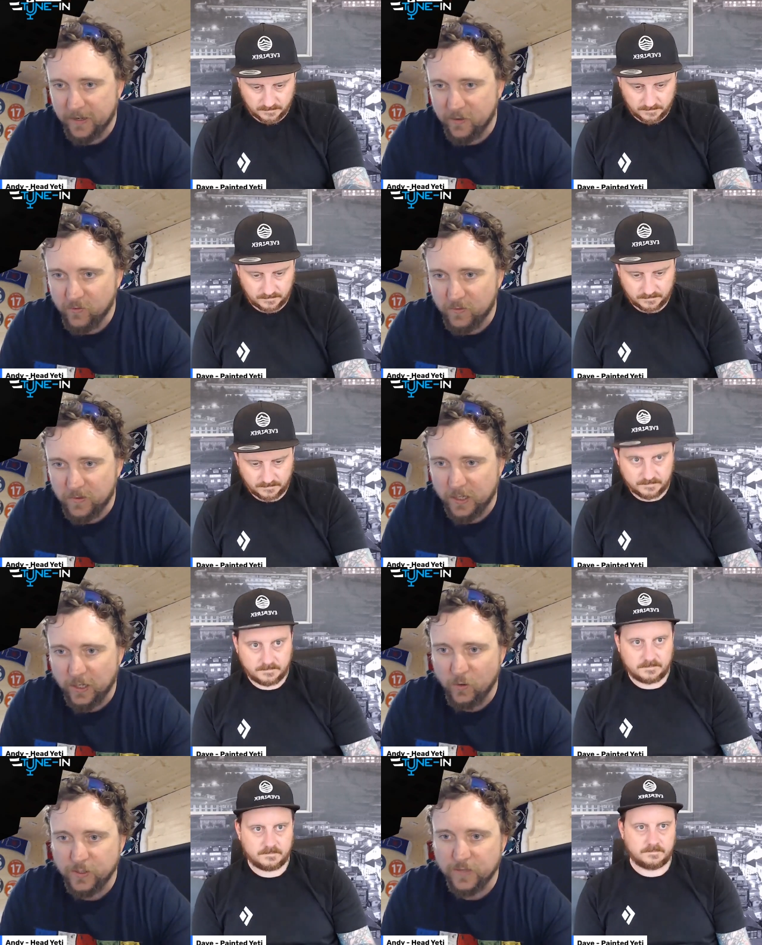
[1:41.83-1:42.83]
Speaker 1: I know
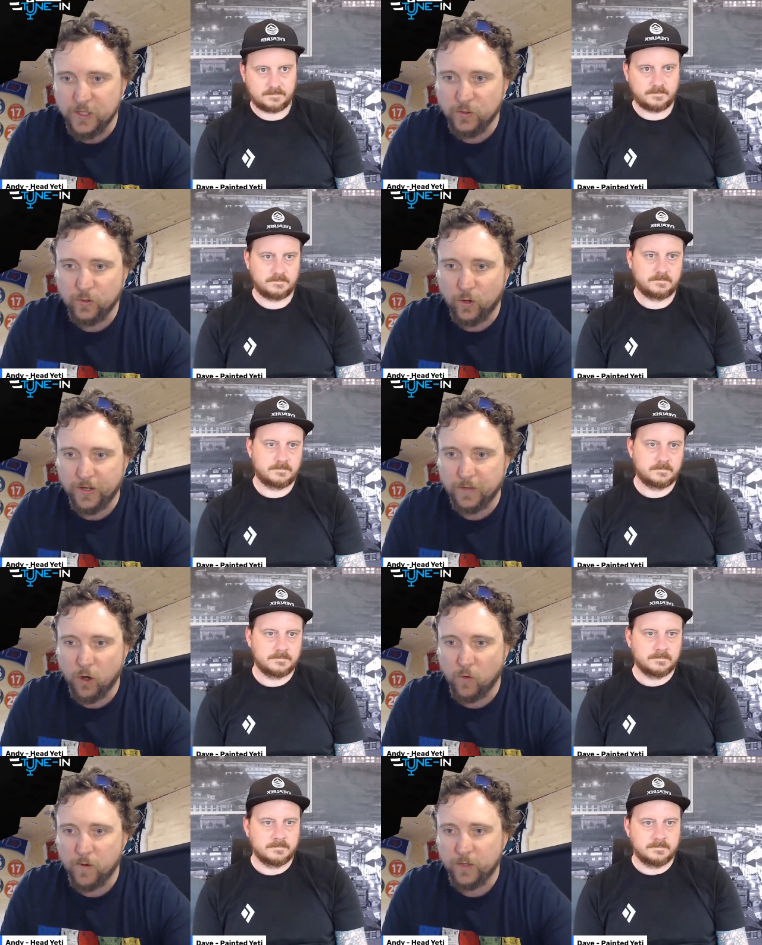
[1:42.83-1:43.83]
loads of you who are on at the
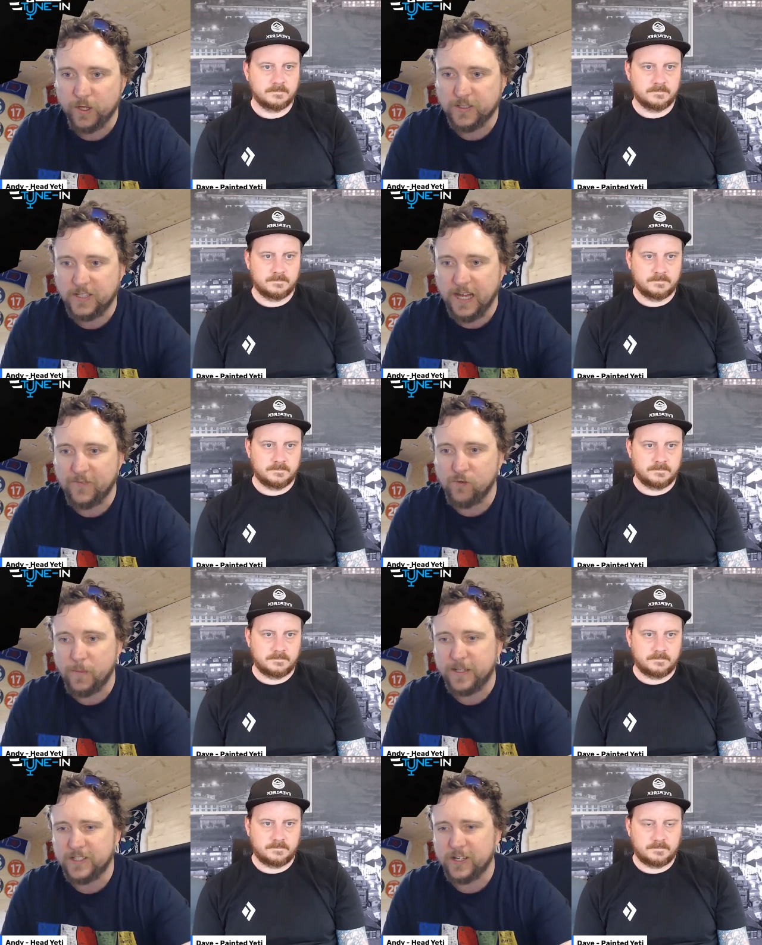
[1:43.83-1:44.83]
moment. We got Dave
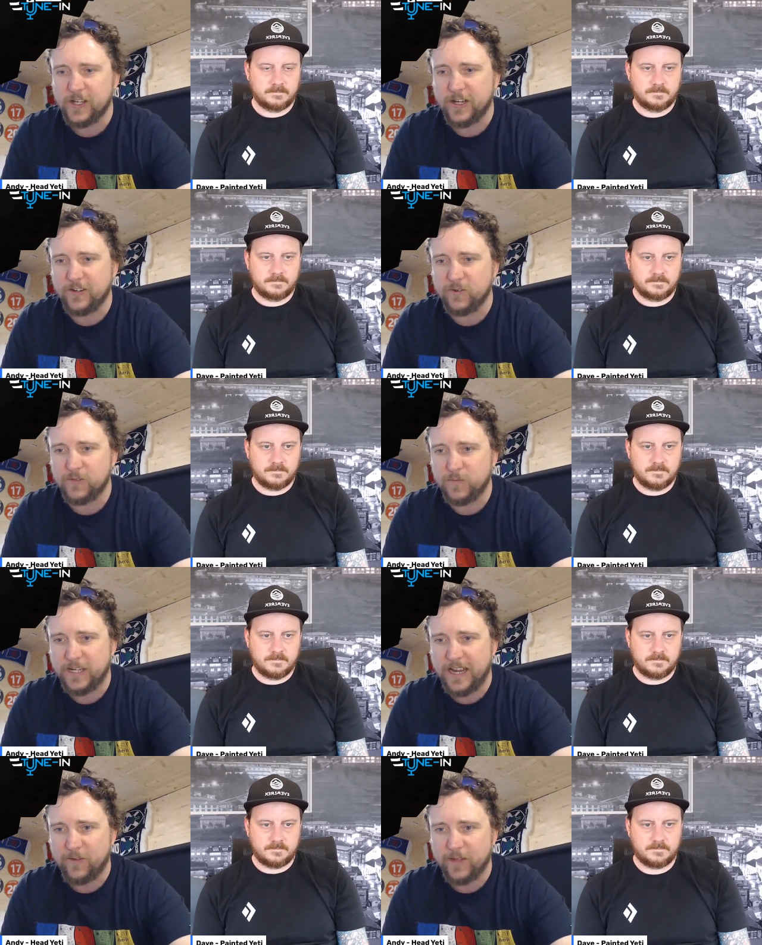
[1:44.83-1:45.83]
Rimington. I know has
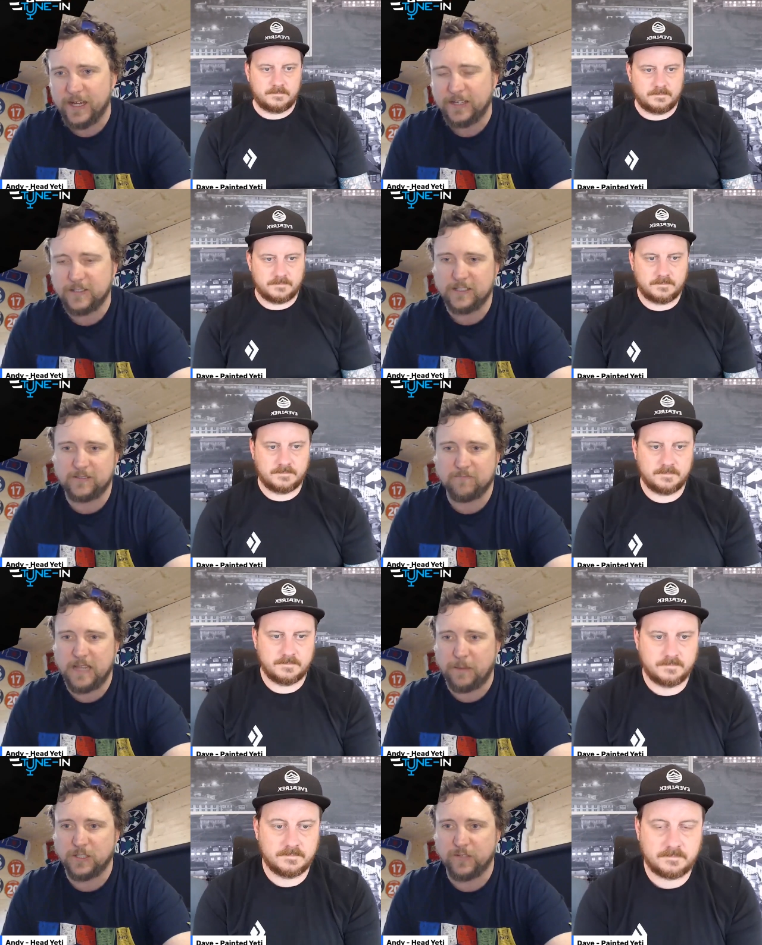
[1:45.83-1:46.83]
been out there. It's, it's
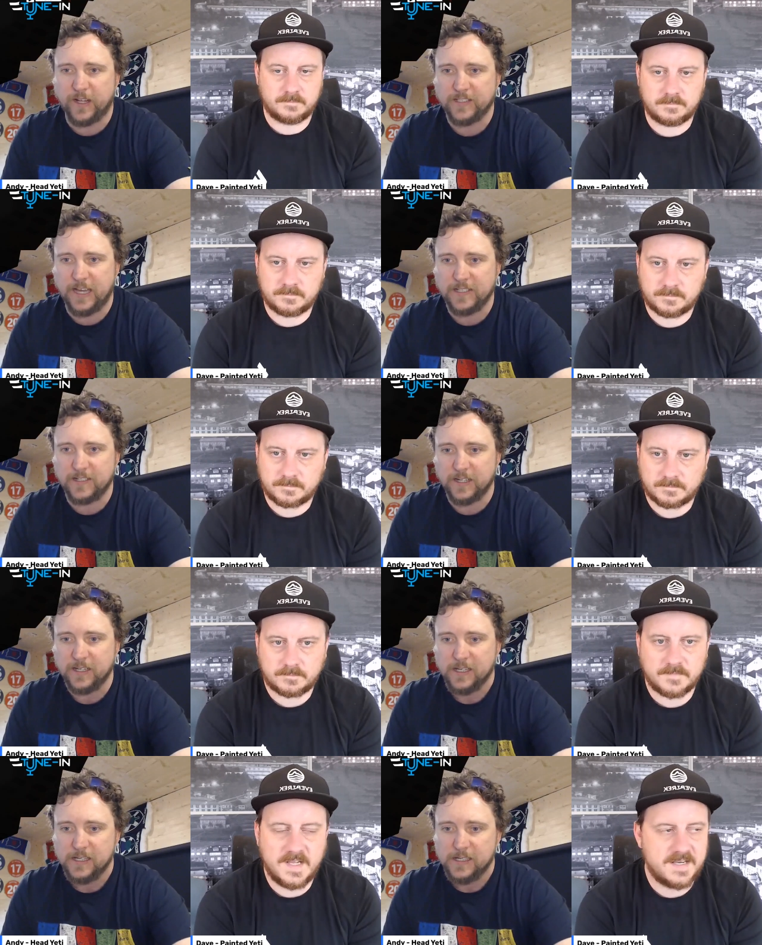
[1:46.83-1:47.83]
absolutely fantastic.
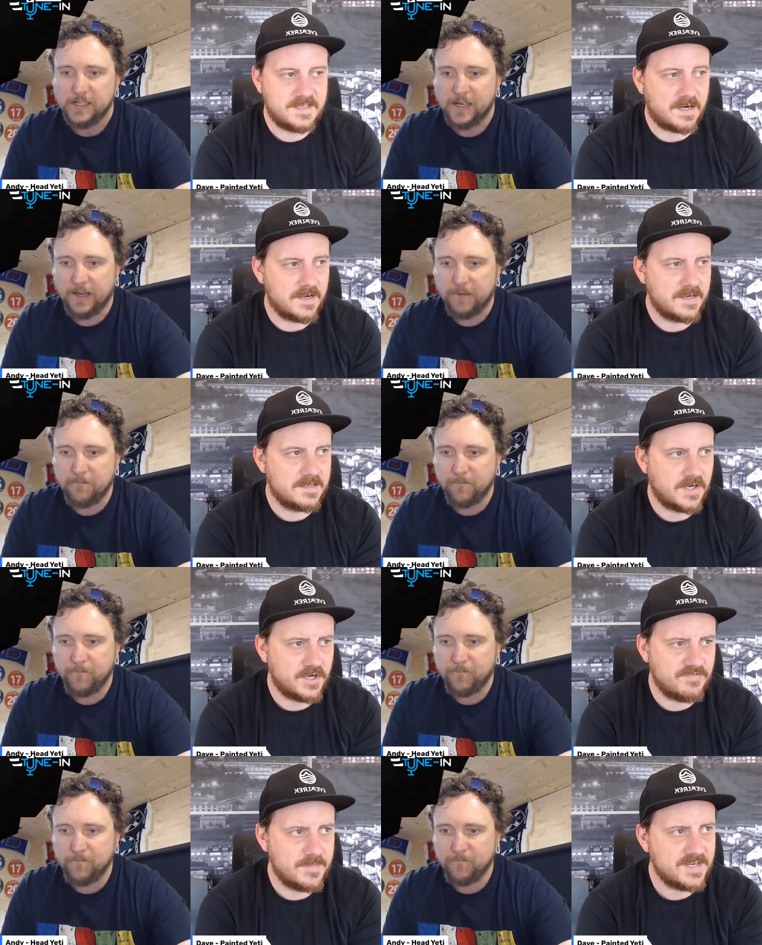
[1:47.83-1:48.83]
Speaker 2: Yeah, Di um, Di
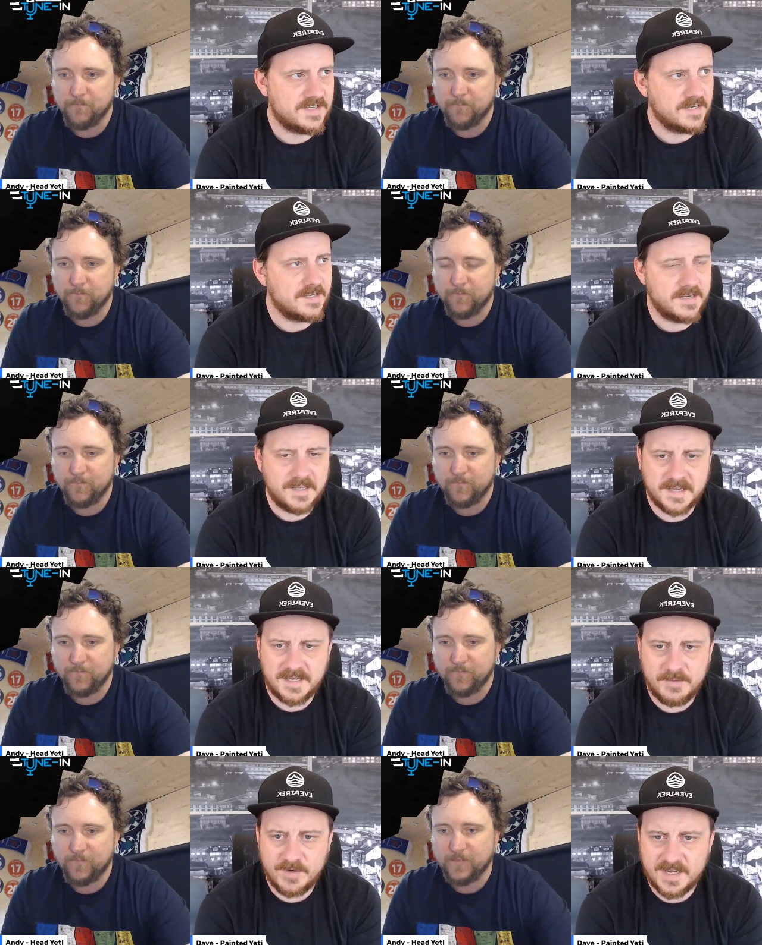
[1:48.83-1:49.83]
Rimmington. Yeah,
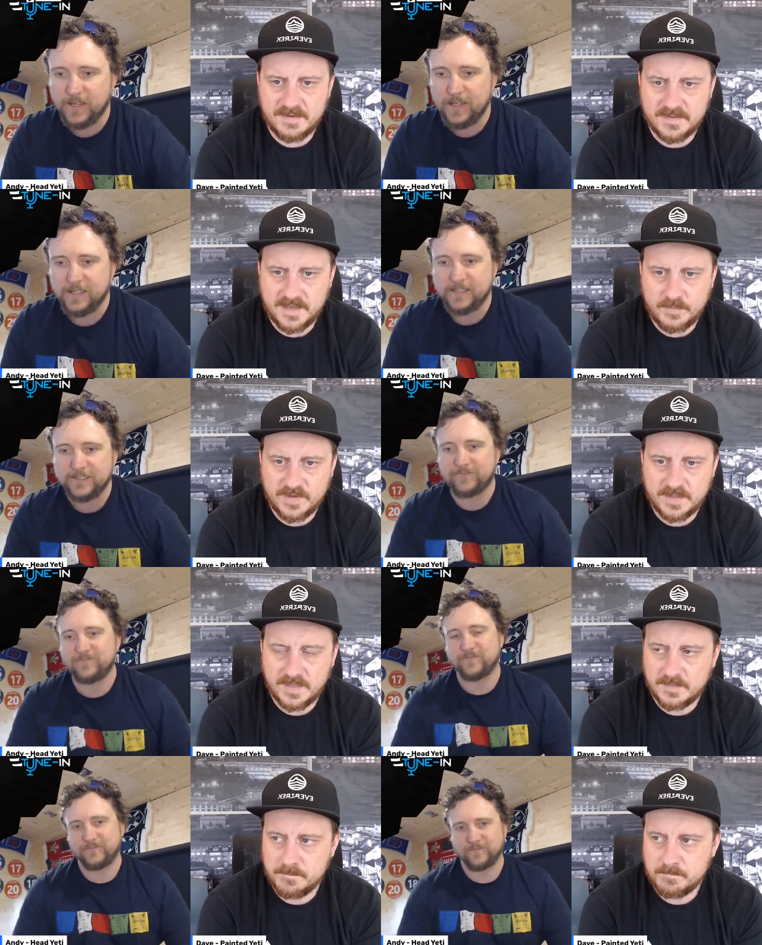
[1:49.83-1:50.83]
he went out there with
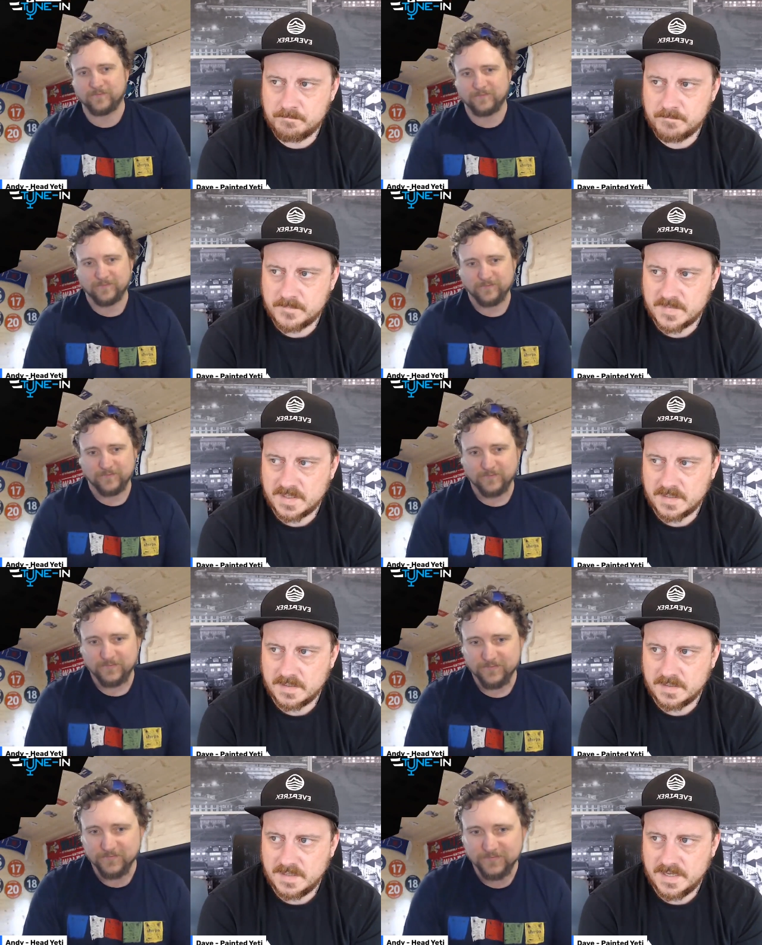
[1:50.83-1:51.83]
um,
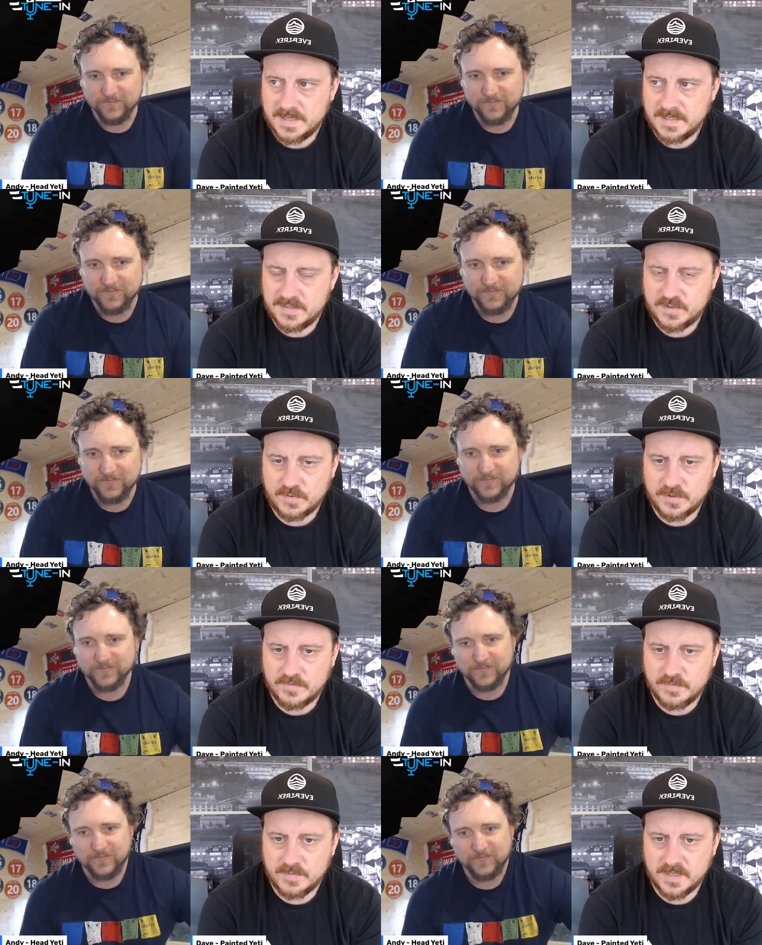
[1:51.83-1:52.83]
yeah his daughter
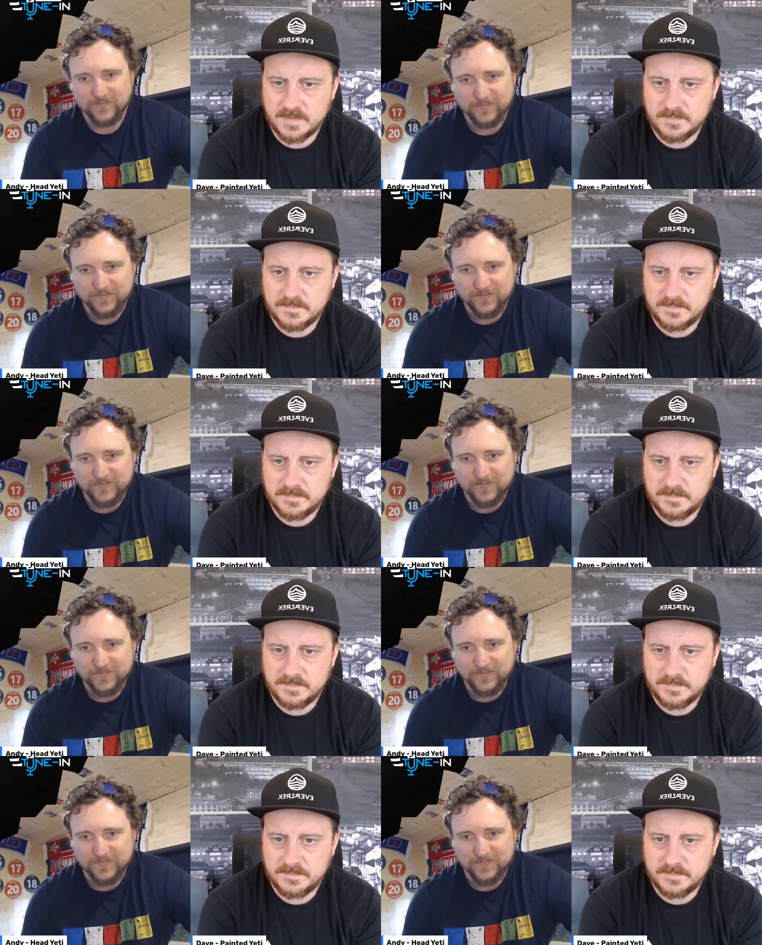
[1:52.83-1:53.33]
who um,